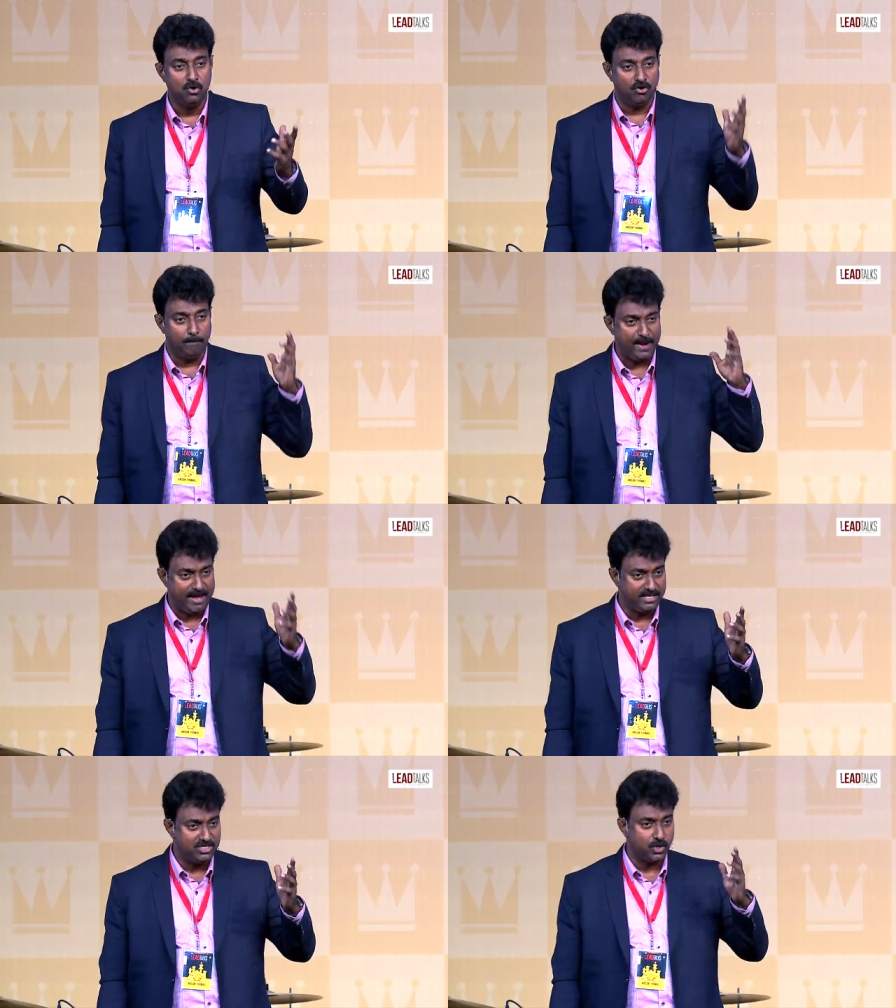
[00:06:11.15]
Your
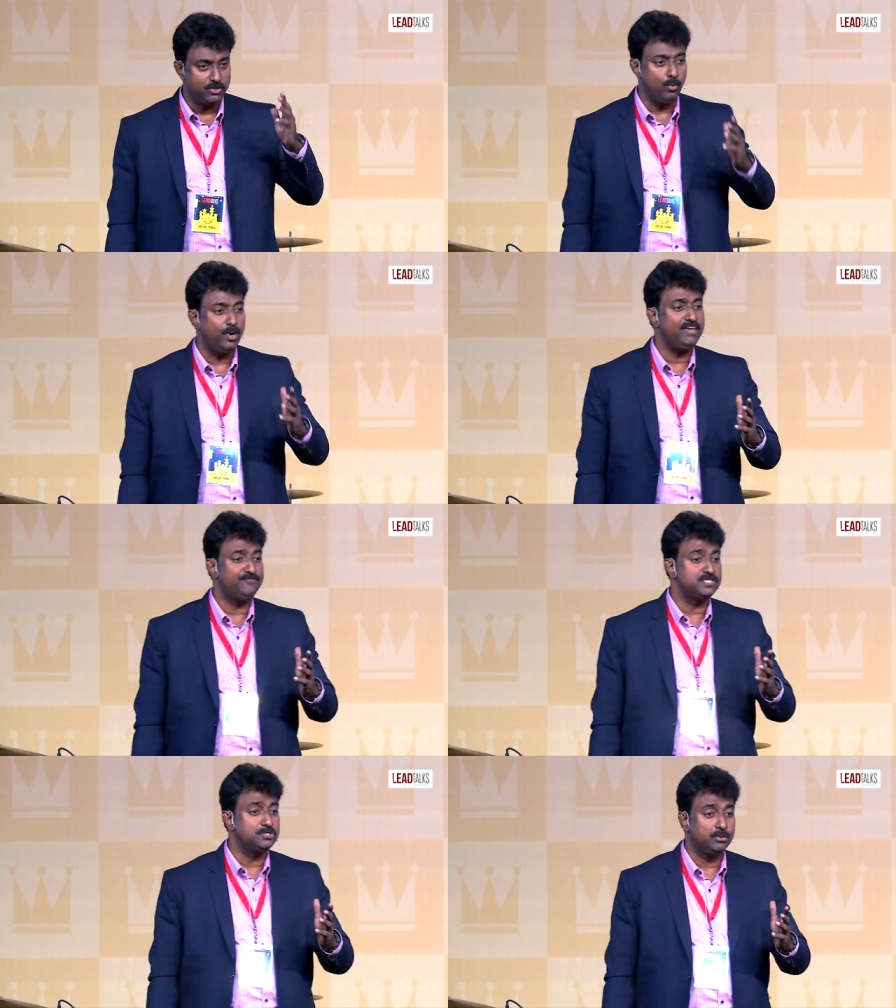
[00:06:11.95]
parents or your wife
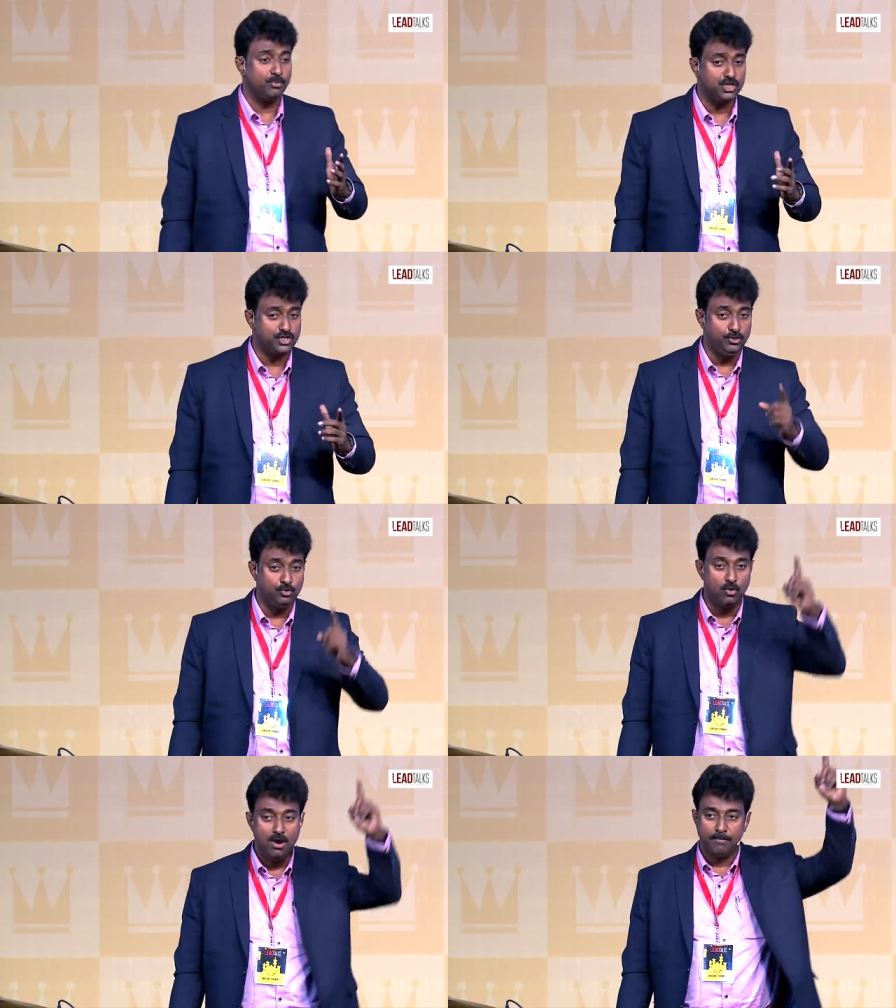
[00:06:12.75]
is not watching
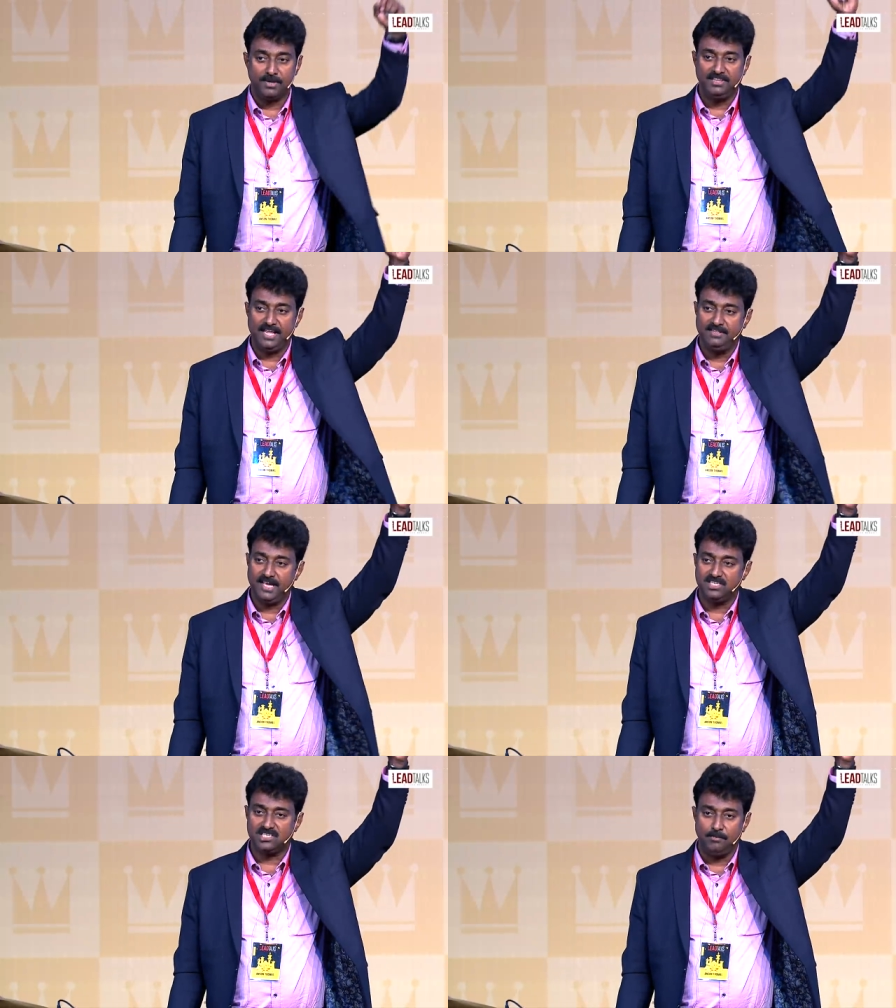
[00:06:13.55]
you, but then
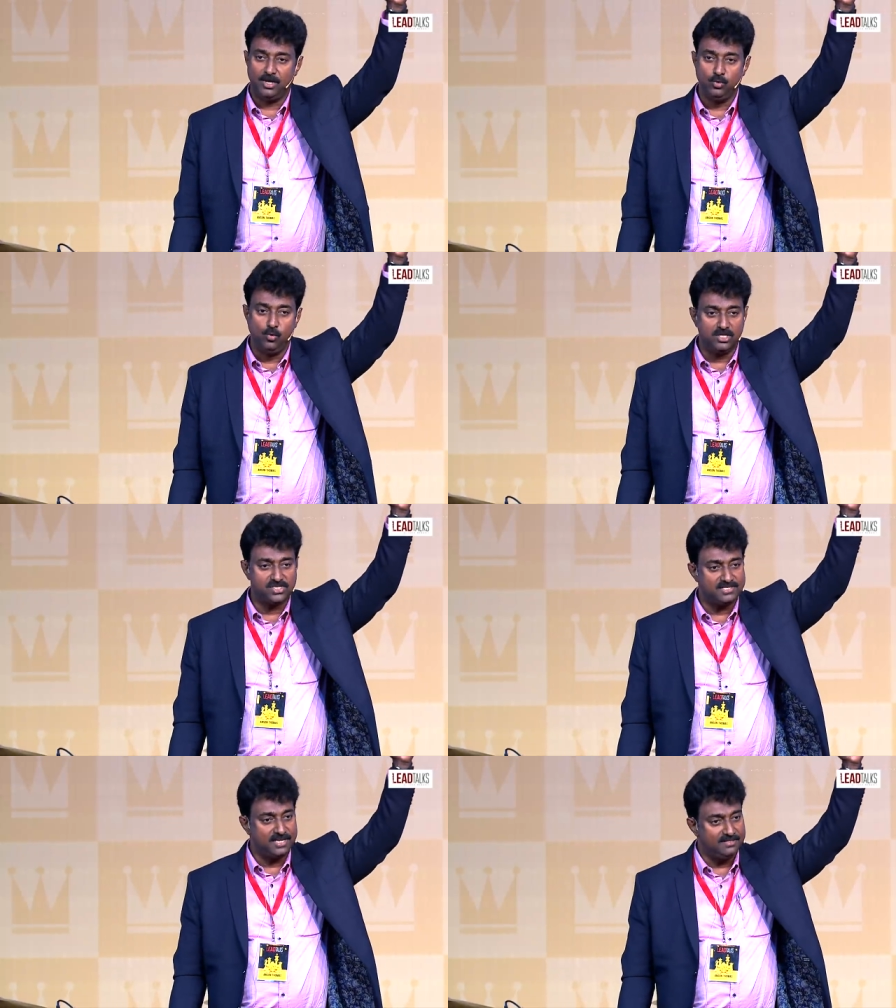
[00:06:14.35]
there is someone who
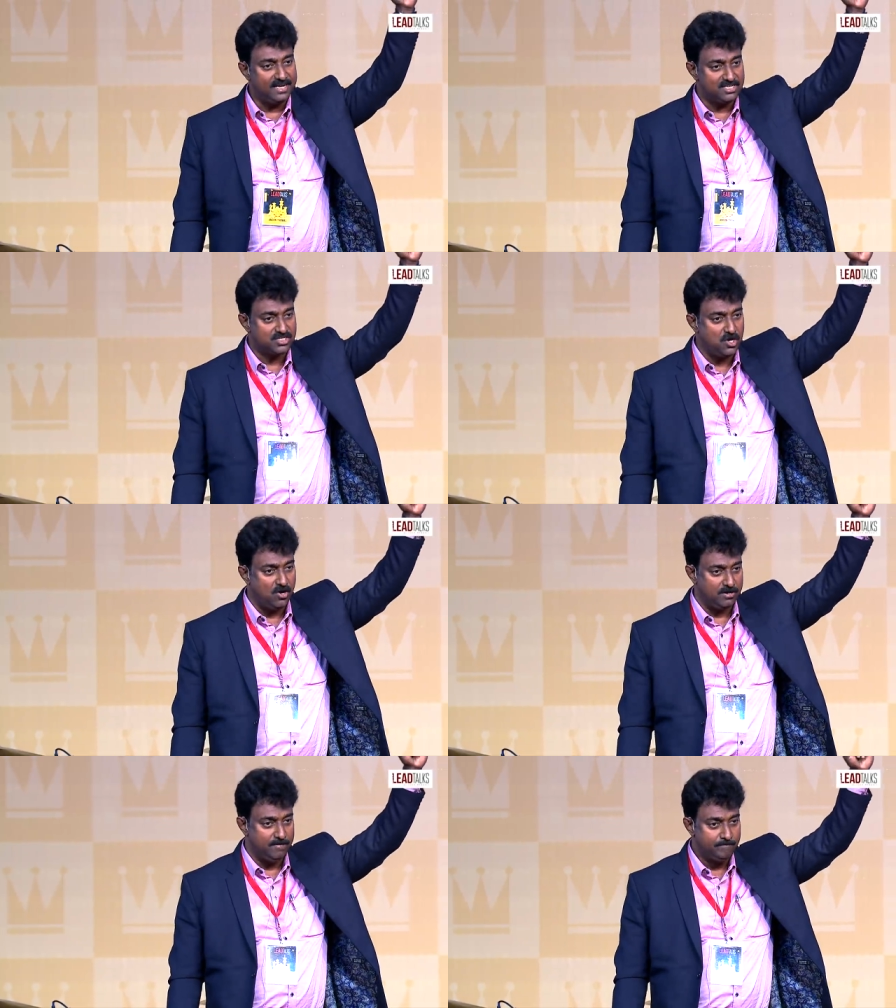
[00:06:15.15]
watches, and that is
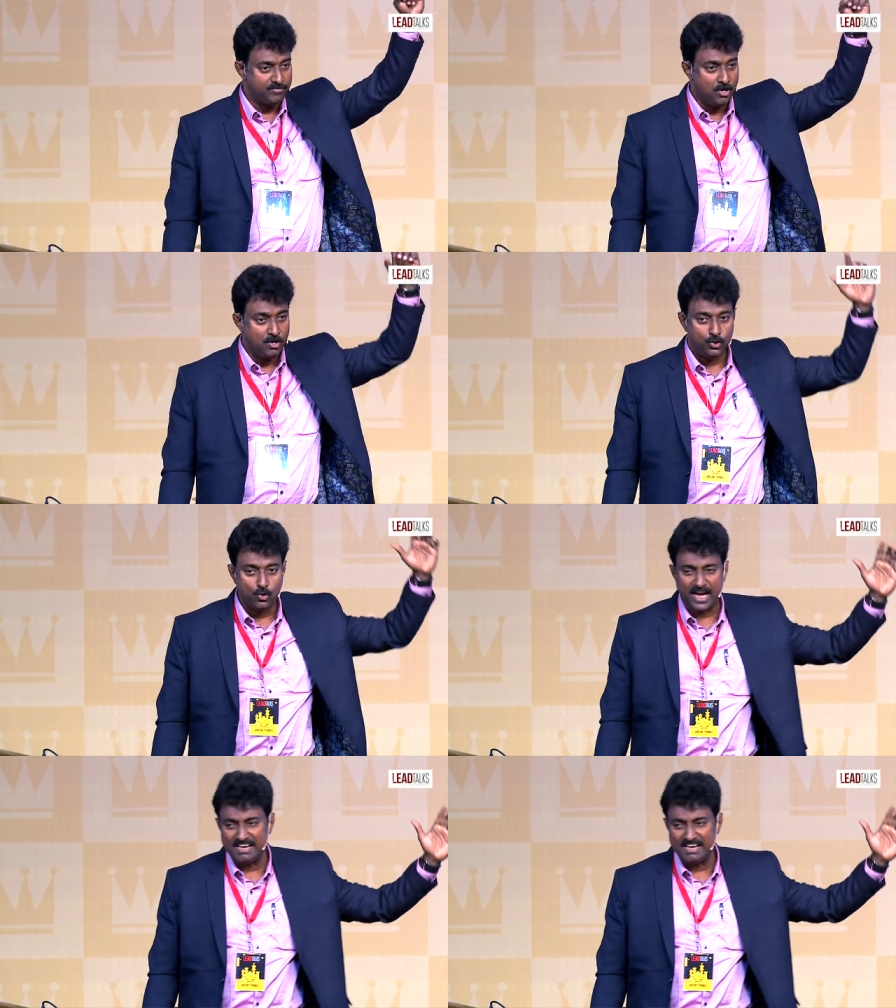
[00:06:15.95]
God. You can